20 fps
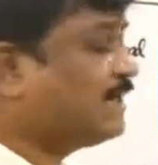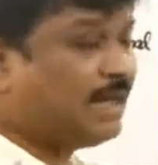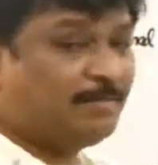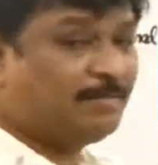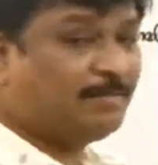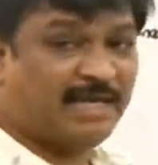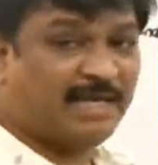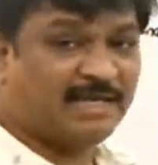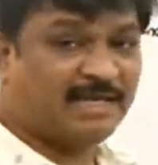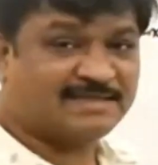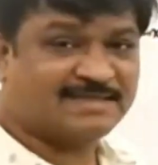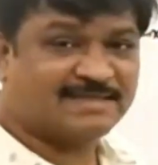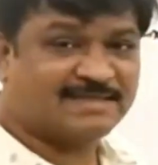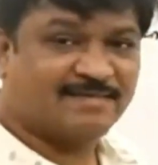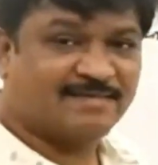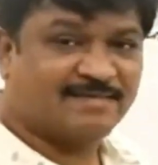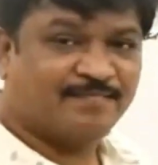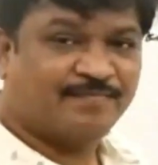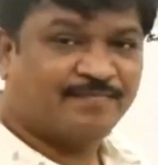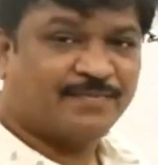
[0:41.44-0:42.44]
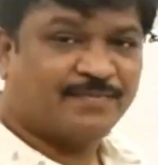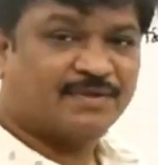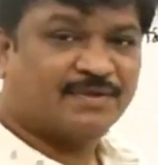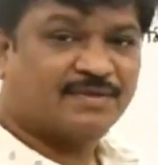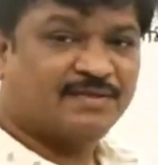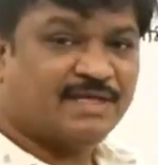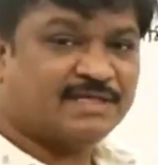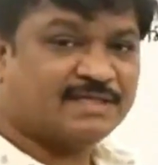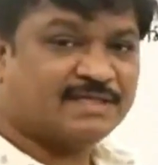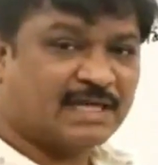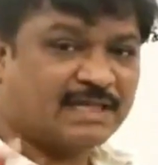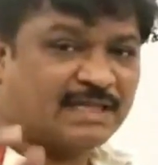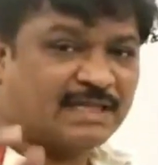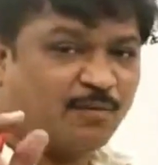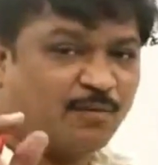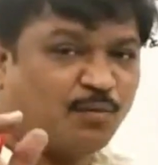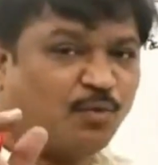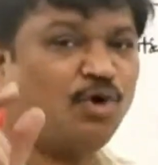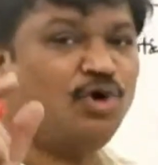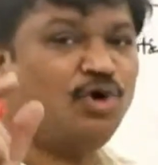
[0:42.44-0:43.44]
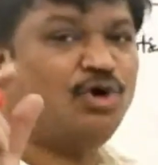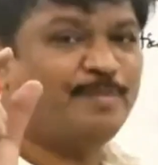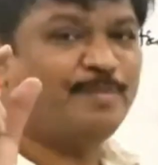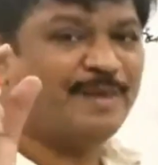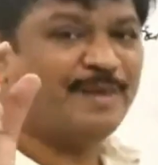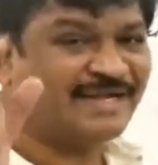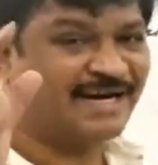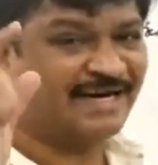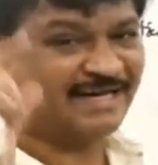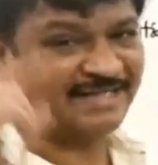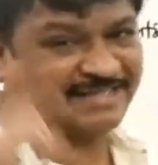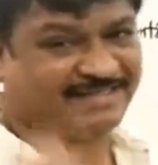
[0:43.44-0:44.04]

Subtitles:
means these are the old methods.